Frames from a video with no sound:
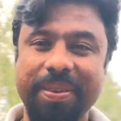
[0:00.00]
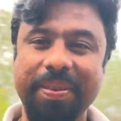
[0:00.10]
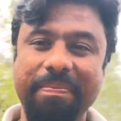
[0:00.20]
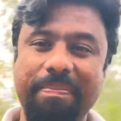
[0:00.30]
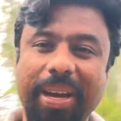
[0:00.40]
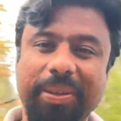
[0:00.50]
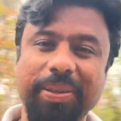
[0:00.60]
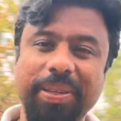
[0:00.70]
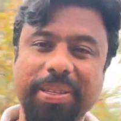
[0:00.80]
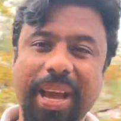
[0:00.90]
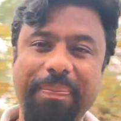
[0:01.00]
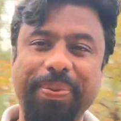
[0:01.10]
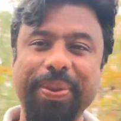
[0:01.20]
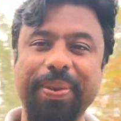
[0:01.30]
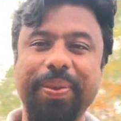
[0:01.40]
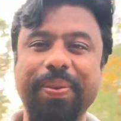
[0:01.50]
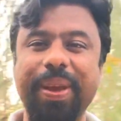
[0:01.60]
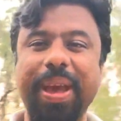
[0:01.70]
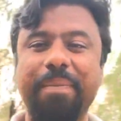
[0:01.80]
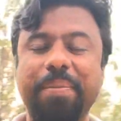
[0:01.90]
back to this
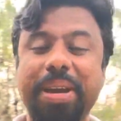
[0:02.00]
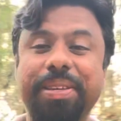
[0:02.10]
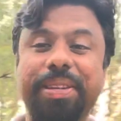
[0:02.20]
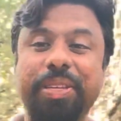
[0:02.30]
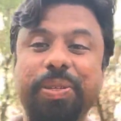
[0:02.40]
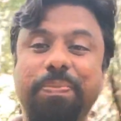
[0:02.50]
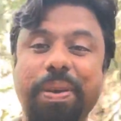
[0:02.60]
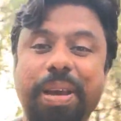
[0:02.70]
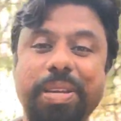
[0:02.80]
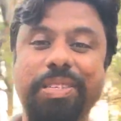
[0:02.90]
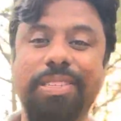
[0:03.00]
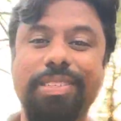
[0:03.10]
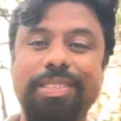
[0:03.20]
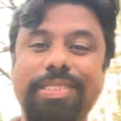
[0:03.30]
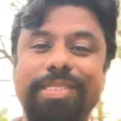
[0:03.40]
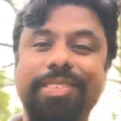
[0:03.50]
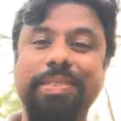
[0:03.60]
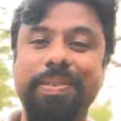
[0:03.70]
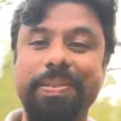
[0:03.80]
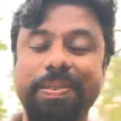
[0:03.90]
absolutely amazing space,
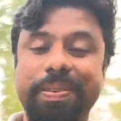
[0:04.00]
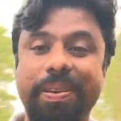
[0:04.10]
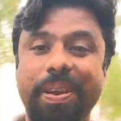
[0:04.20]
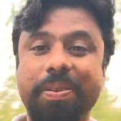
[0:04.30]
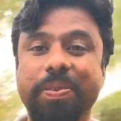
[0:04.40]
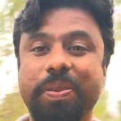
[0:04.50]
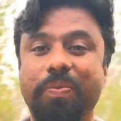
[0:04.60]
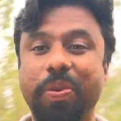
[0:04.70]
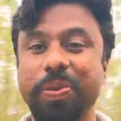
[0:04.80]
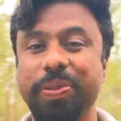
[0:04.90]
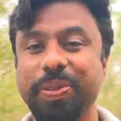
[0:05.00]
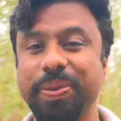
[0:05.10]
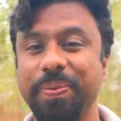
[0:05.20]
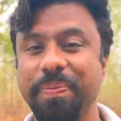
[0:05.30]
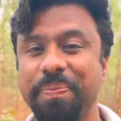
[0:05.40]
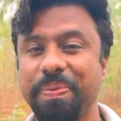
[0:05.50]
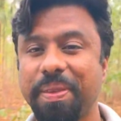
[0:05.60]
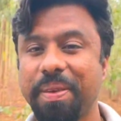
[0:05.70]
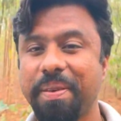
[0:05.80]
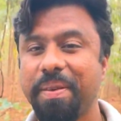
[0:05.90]
into the woods.
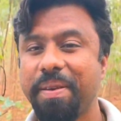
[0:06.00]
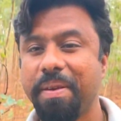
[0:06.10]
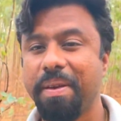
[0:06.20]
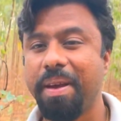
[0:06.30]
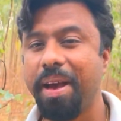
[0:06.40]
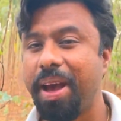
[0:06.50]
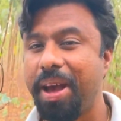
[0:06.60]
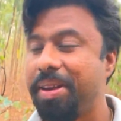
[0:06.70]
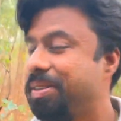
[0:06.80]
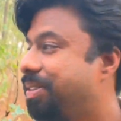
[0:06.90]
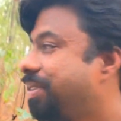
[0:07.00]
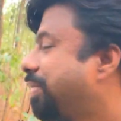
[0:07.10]
And